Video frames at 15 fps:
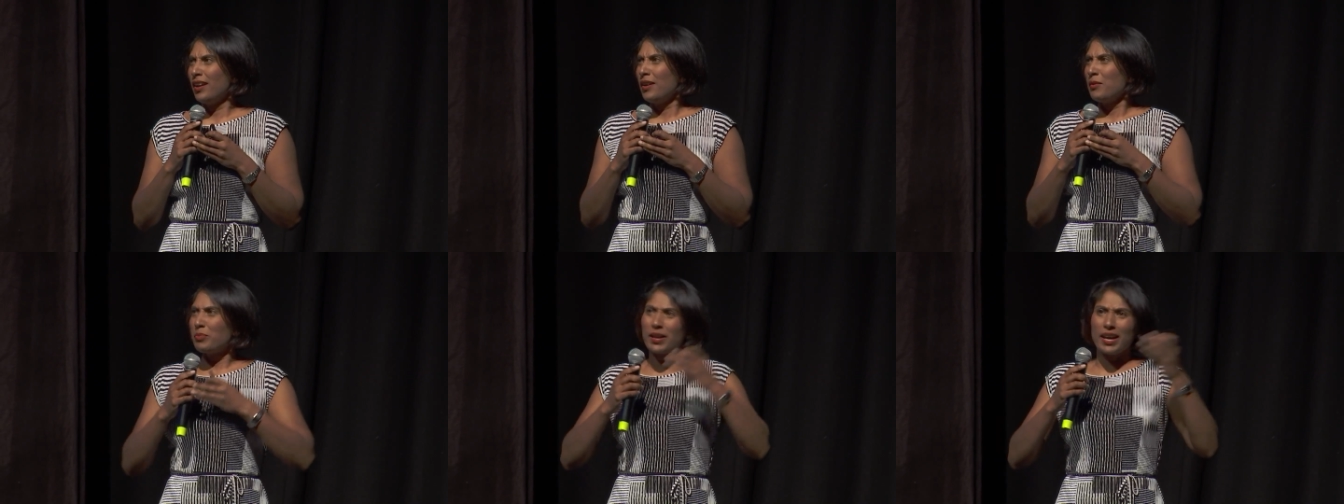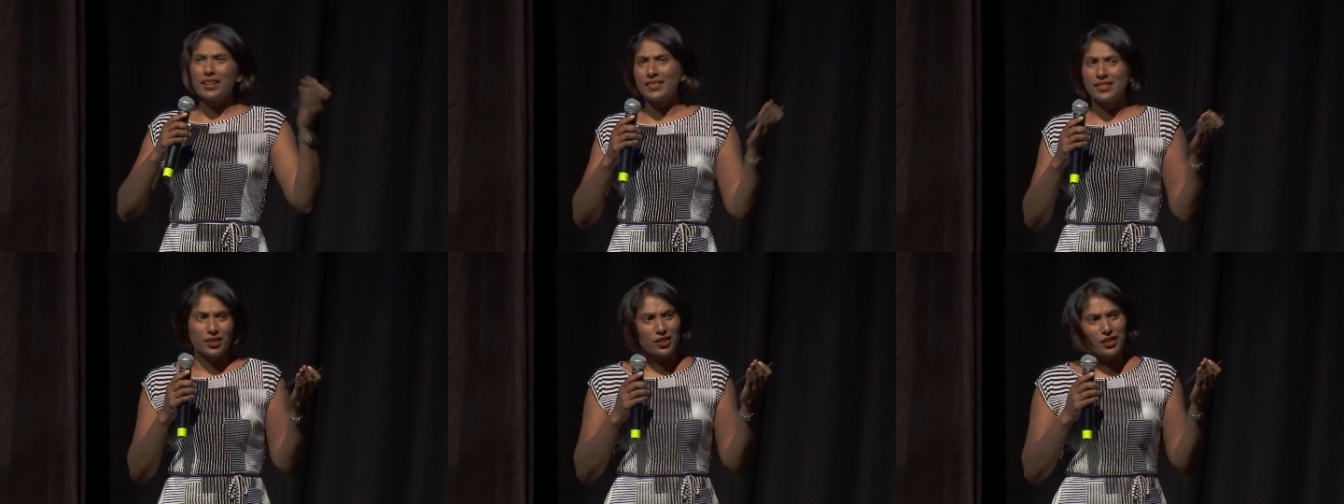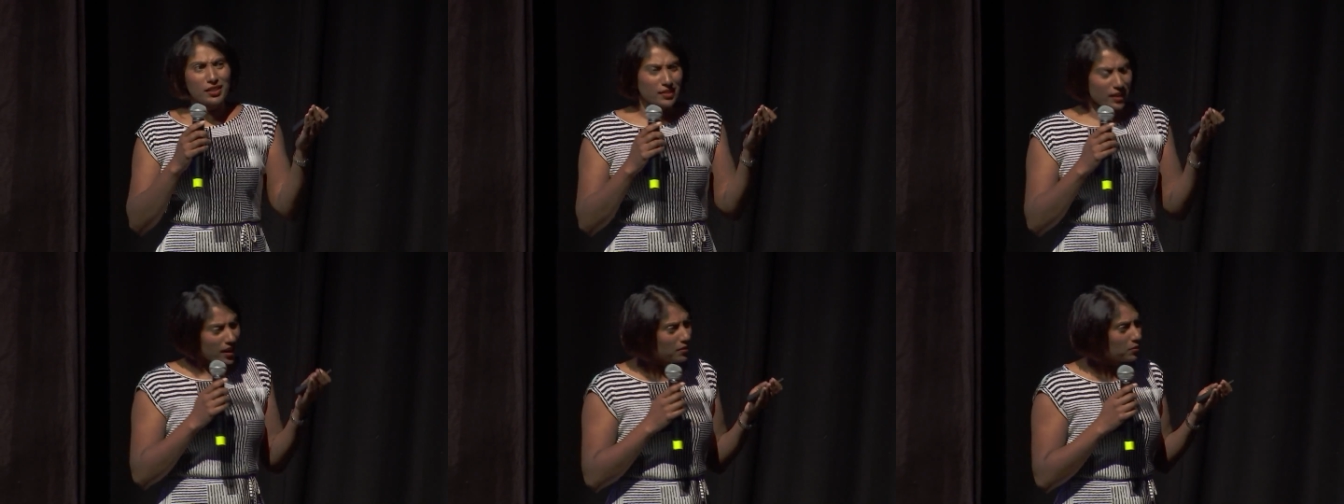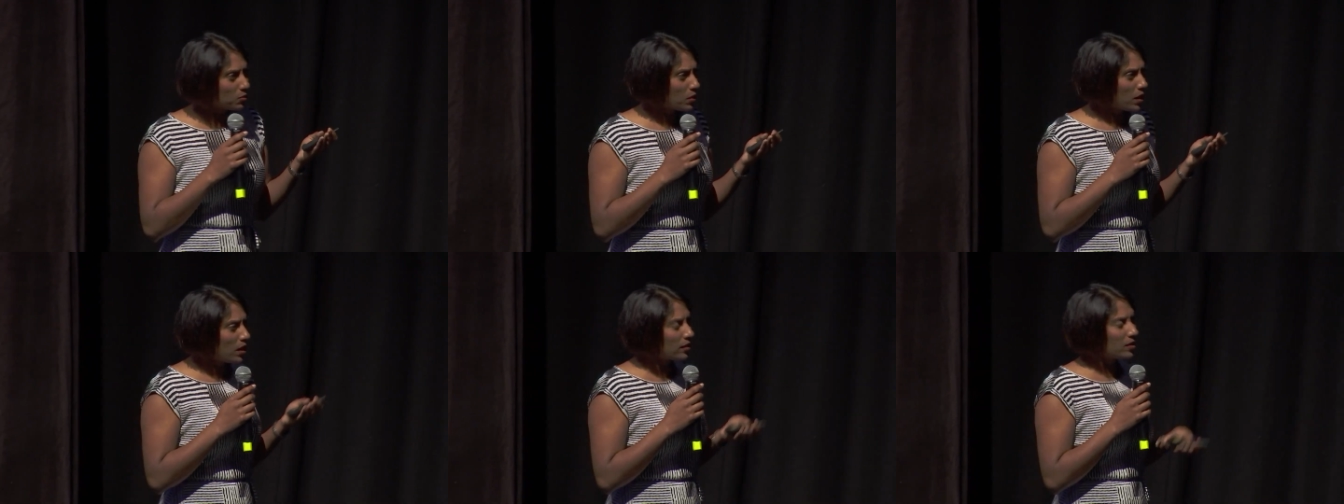plants are going to save the
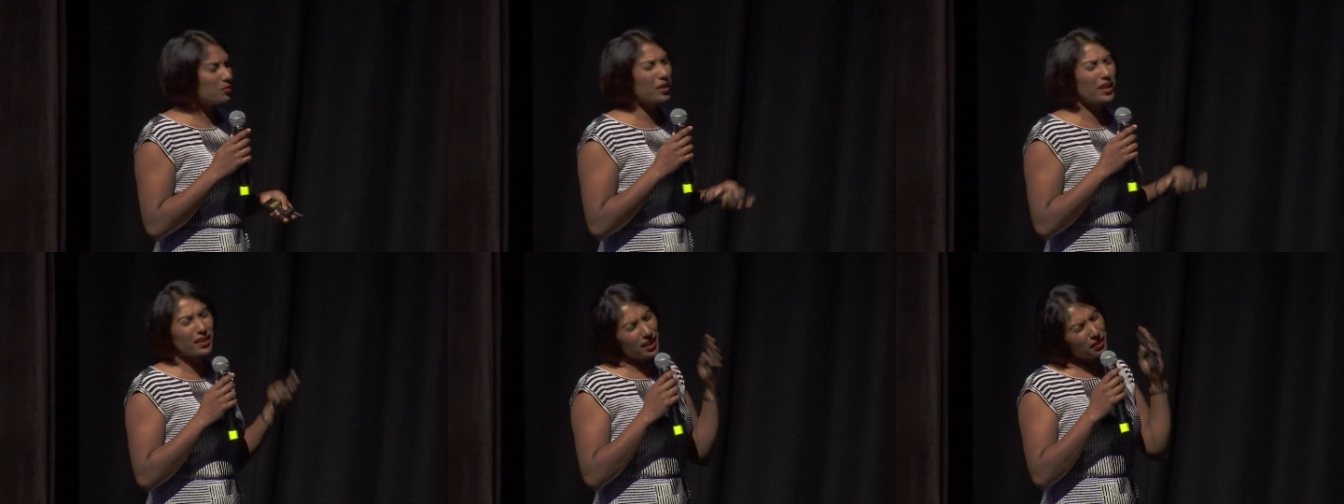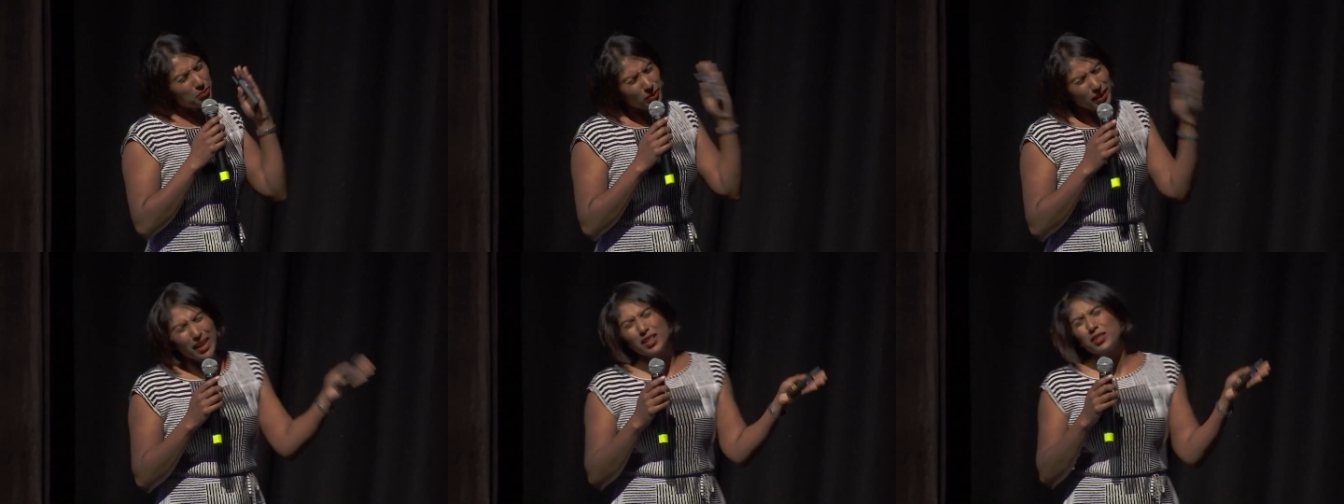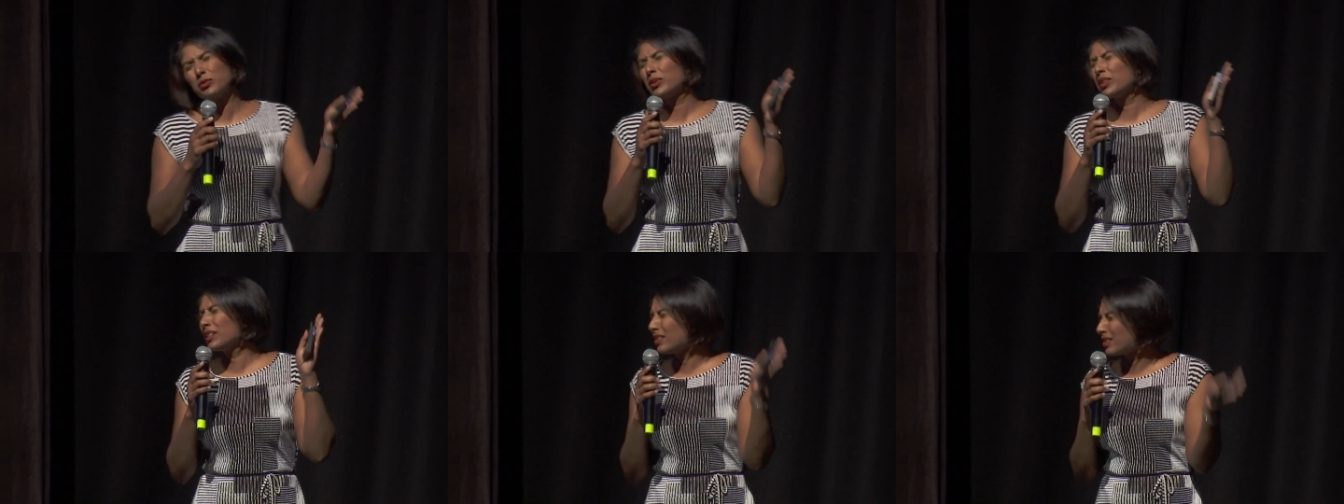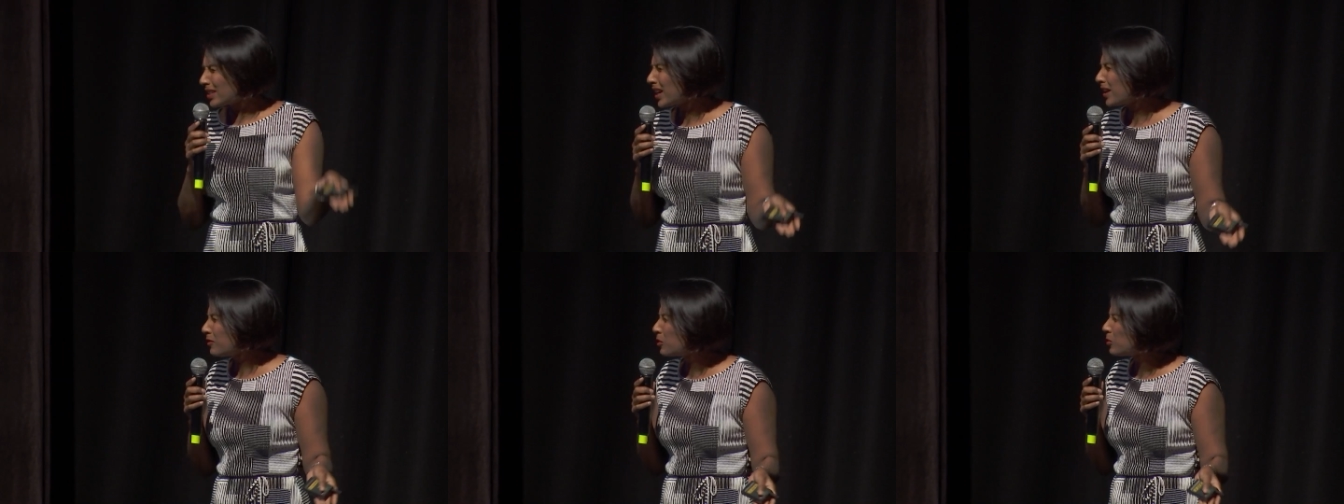world. I'm like, if plants were going to
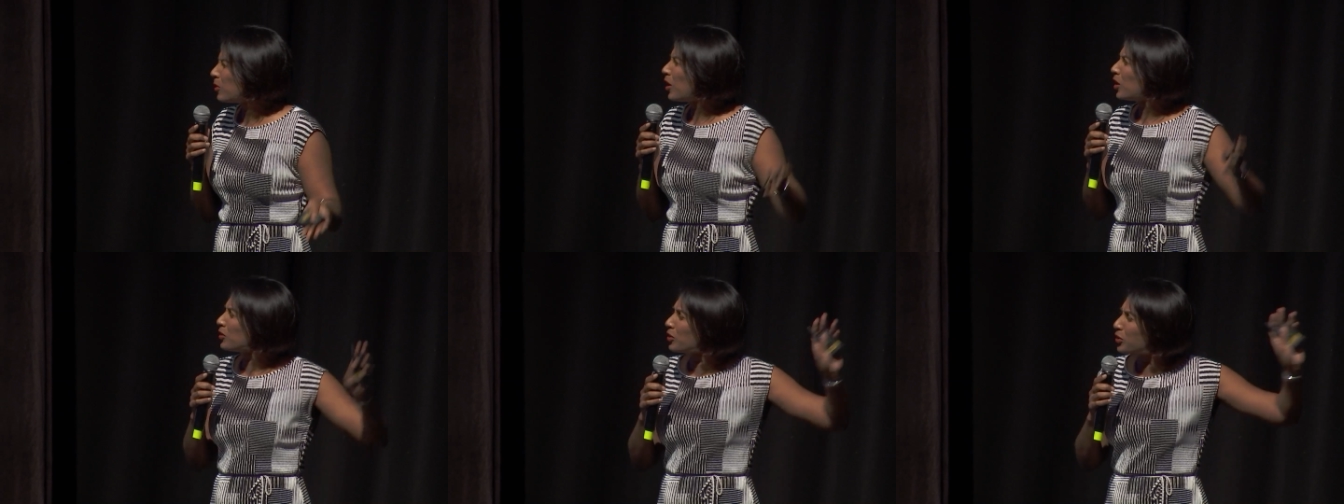save the world,